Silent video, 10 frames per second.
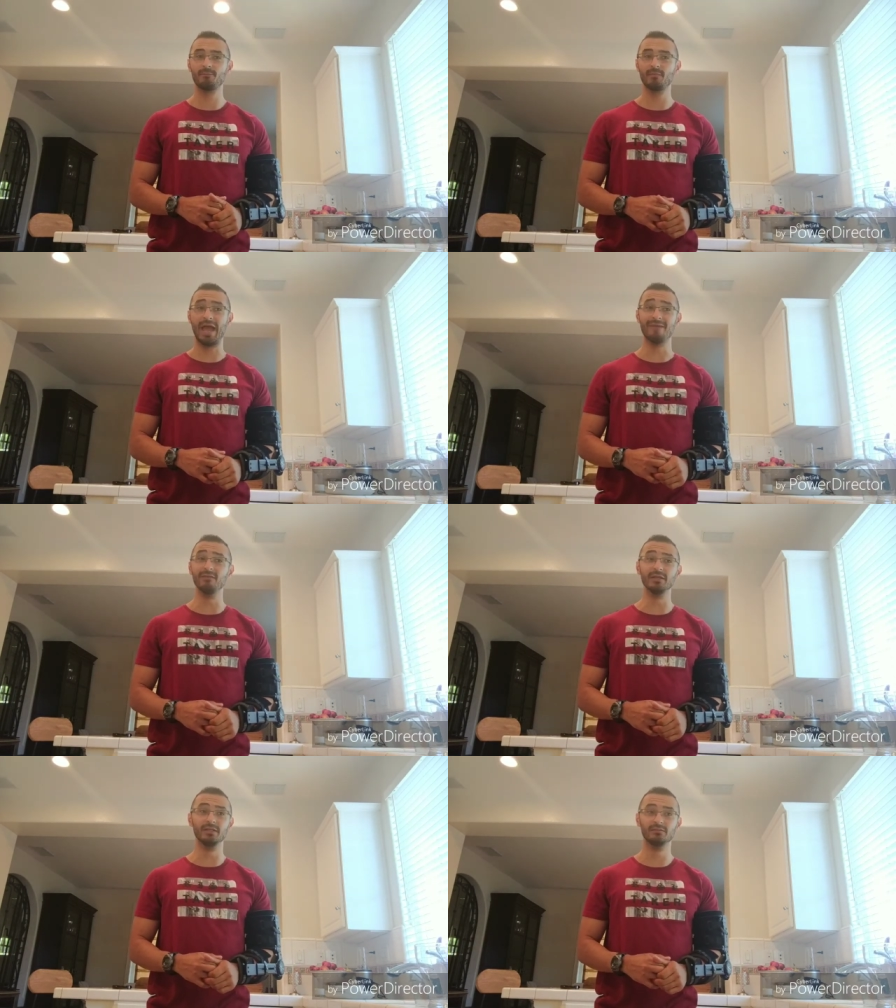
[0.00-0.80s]

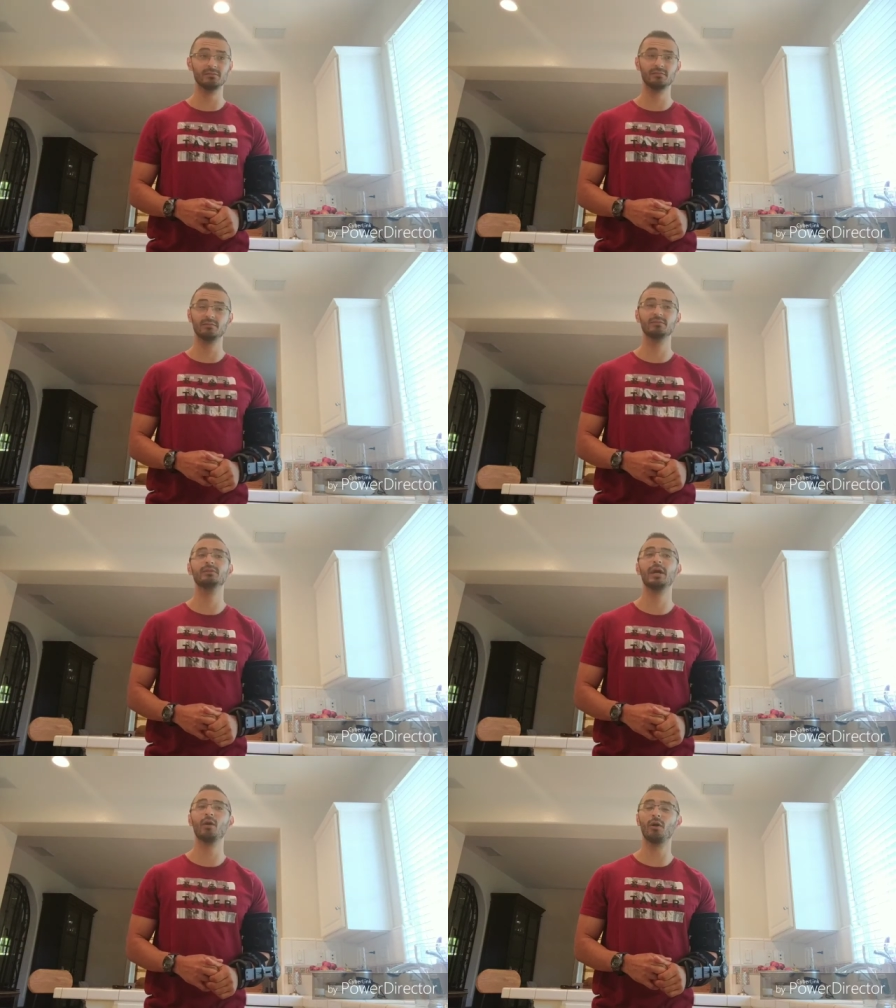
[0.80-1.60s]
heavily
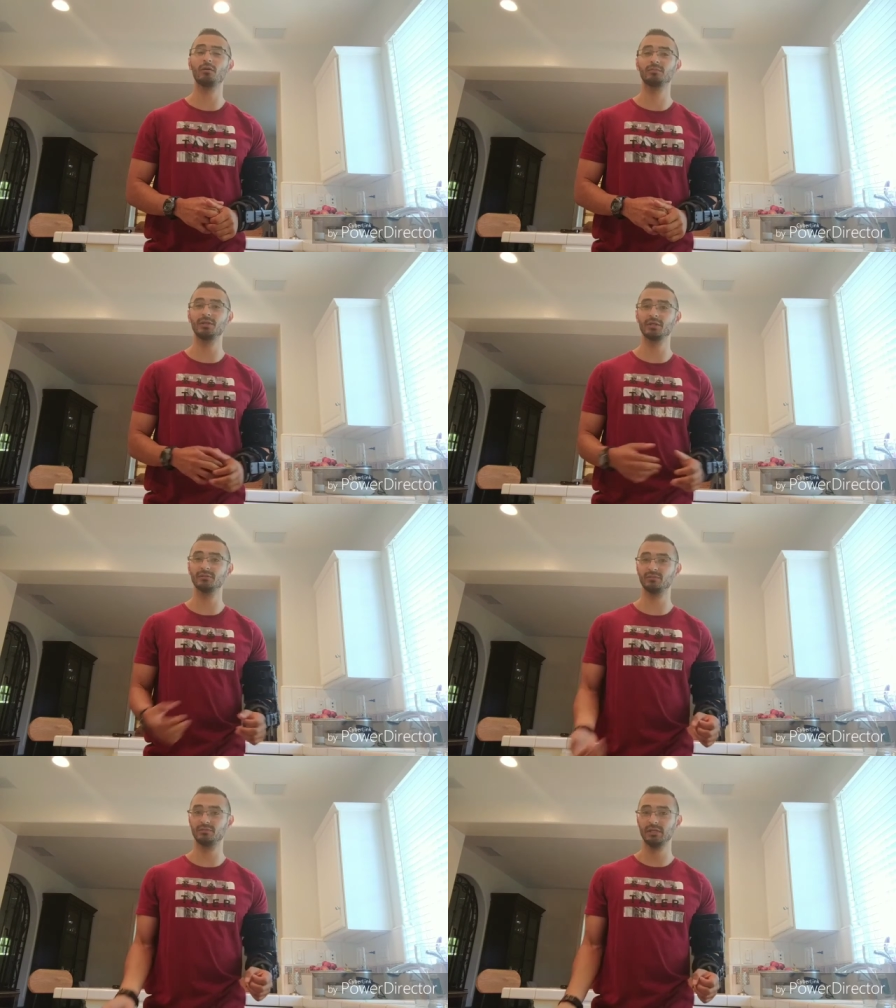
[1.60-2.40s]
at all,
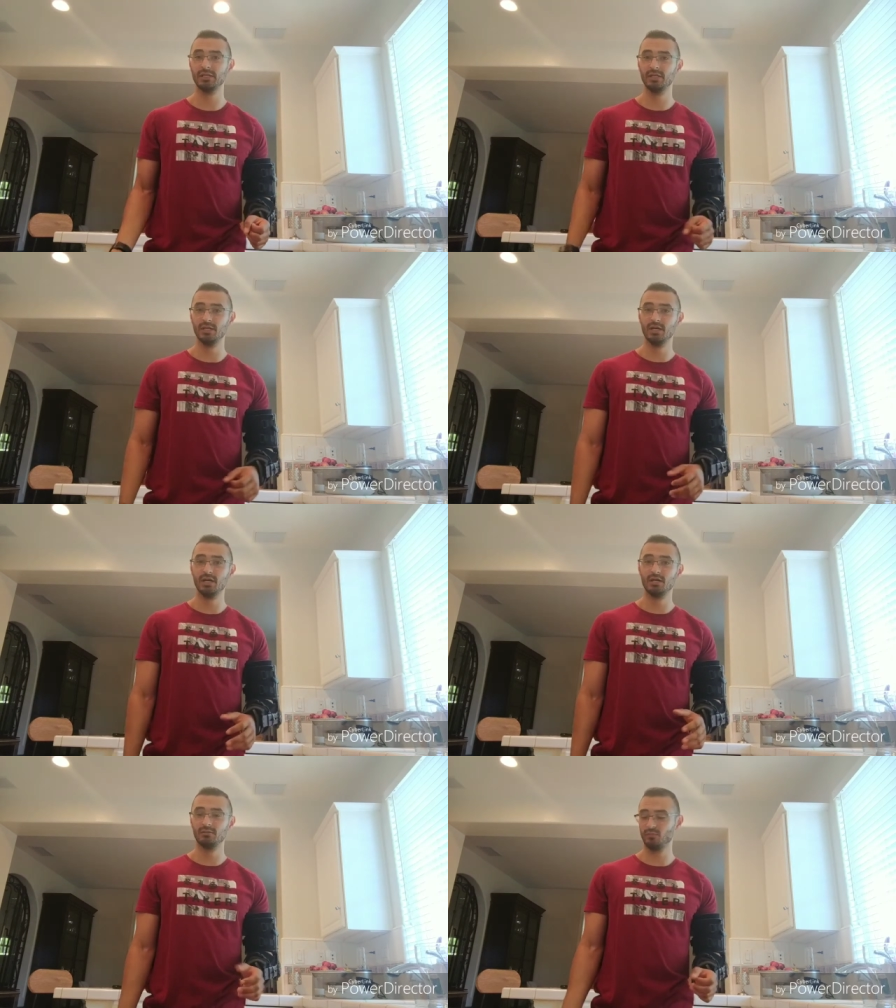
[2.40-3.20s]
because
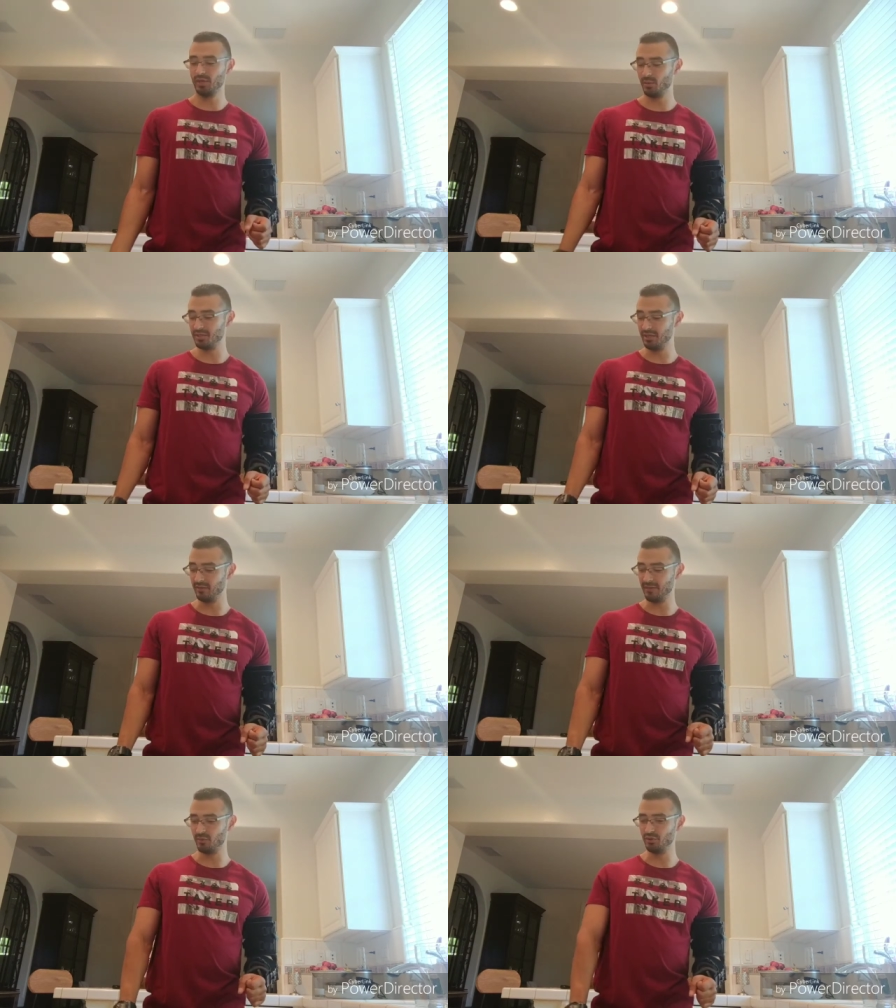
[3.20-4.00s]
when I would
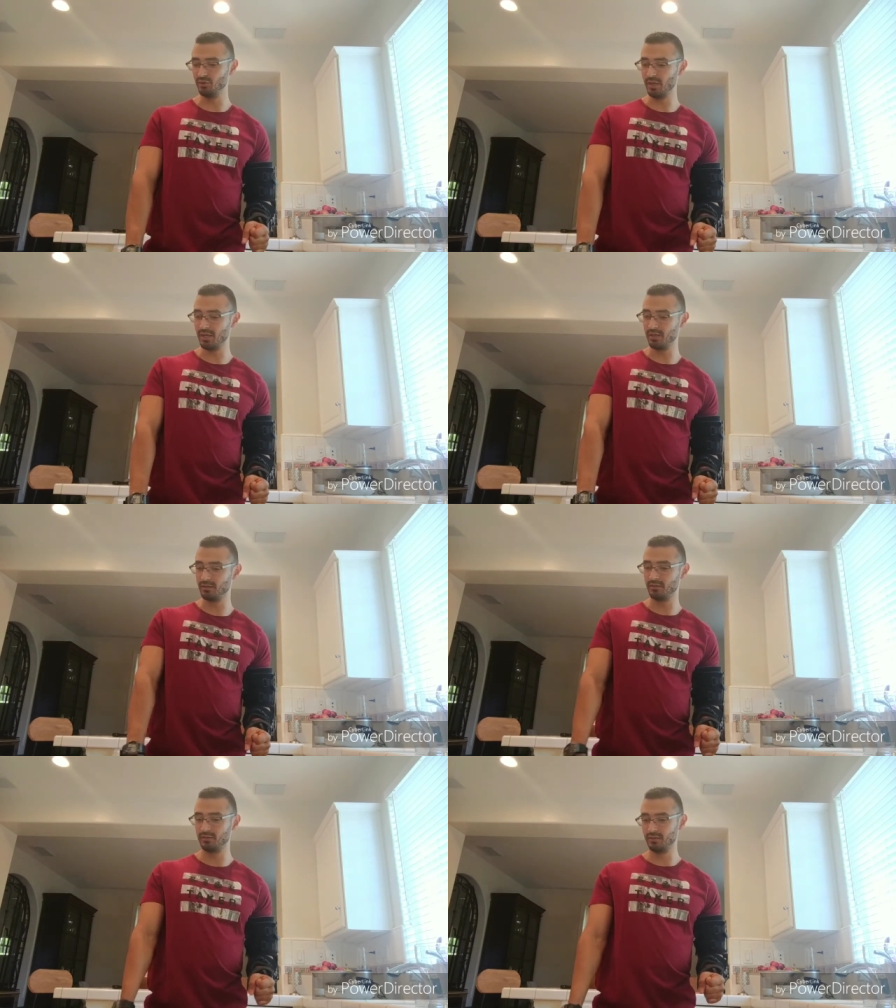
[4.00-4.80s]
deadlift, I would do a